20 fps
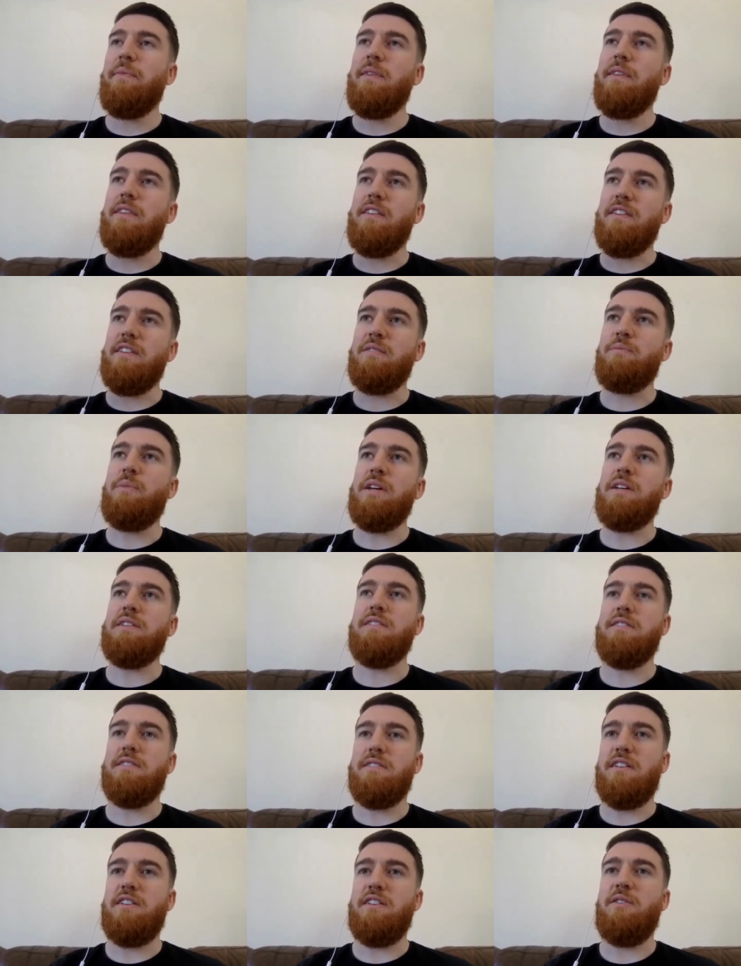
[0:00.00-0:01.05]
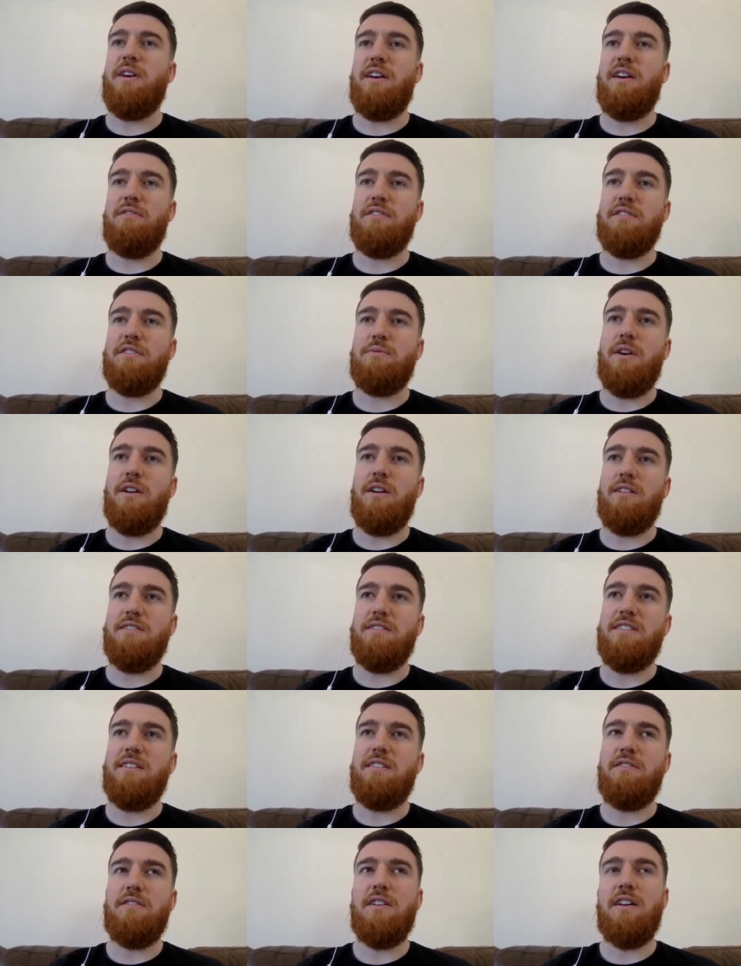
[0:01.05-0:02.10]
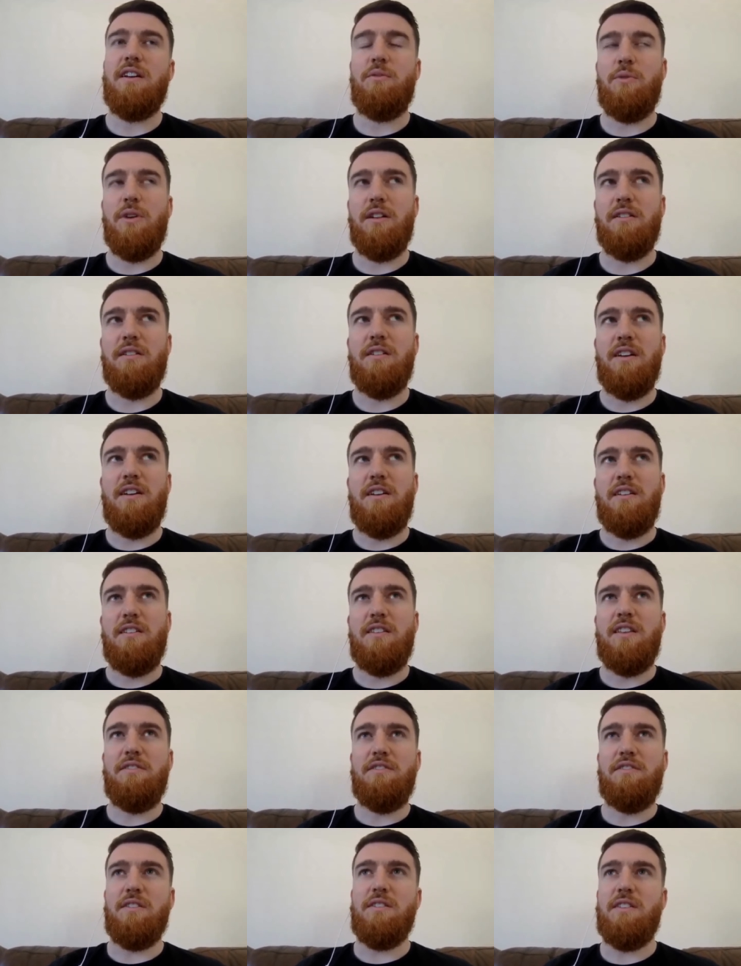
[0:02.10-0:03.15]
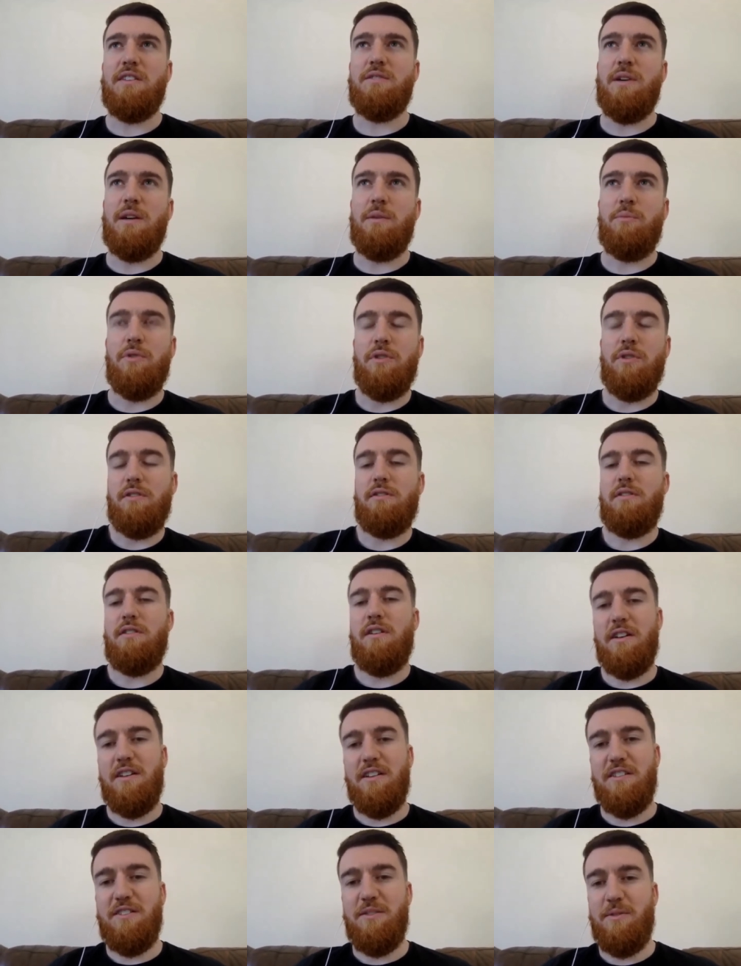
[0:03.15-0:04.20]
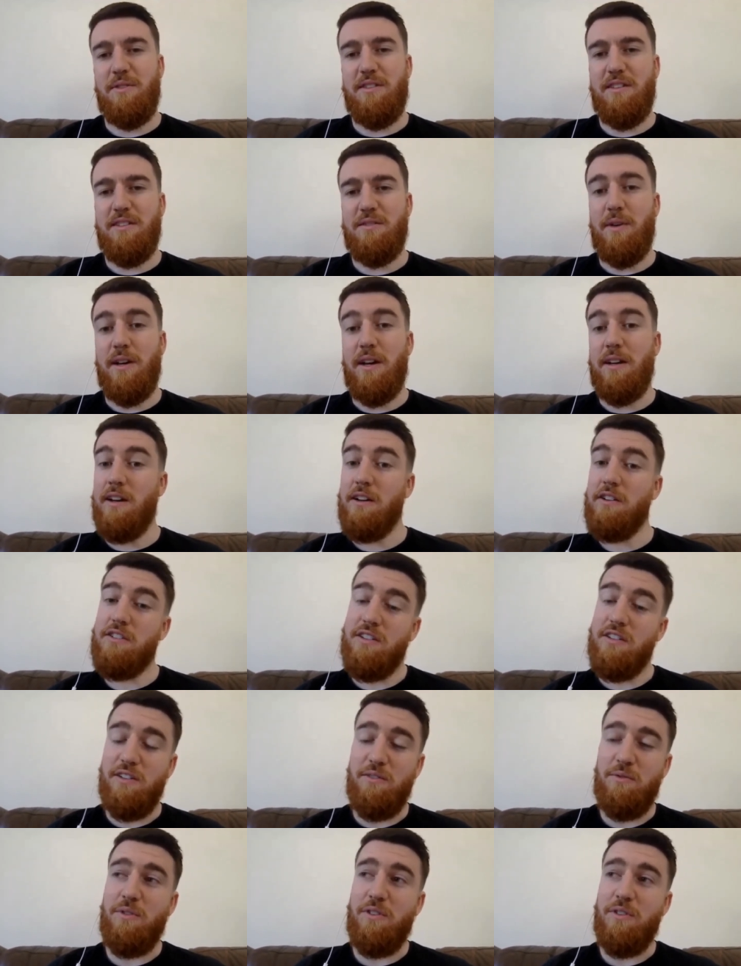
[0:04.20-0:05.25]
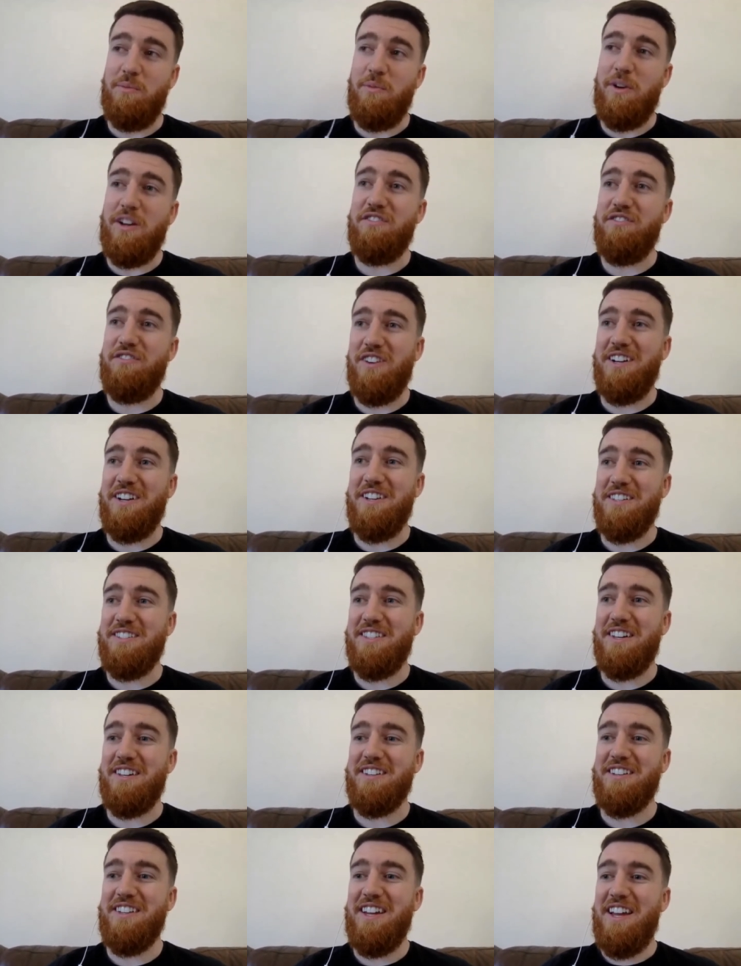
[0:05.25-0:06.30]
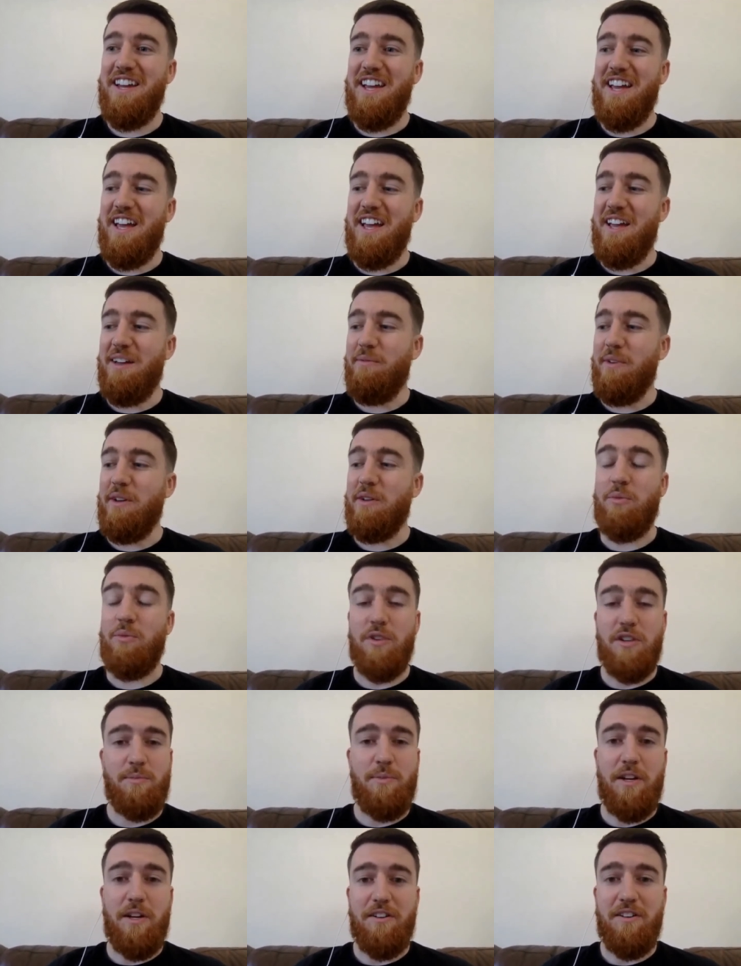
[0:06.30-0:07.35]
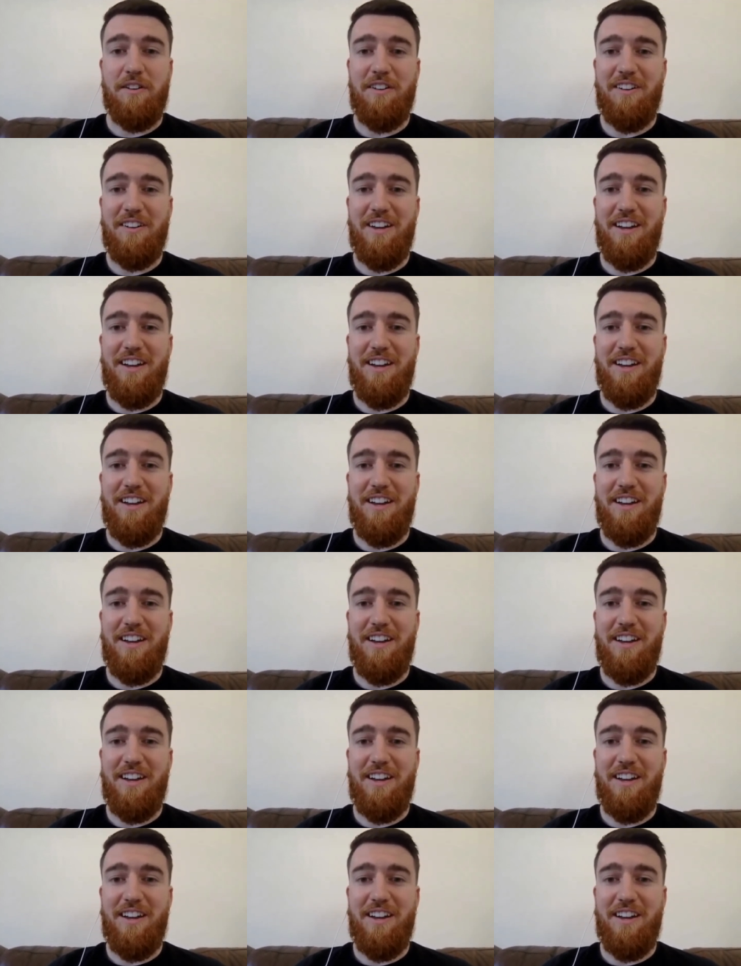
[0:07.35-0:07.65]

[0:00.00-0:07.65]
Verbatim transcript: the spaces that you have as well and say, okay, well, they've done it this way, but I can do it this way. And actually, what you might find is that um, it works better.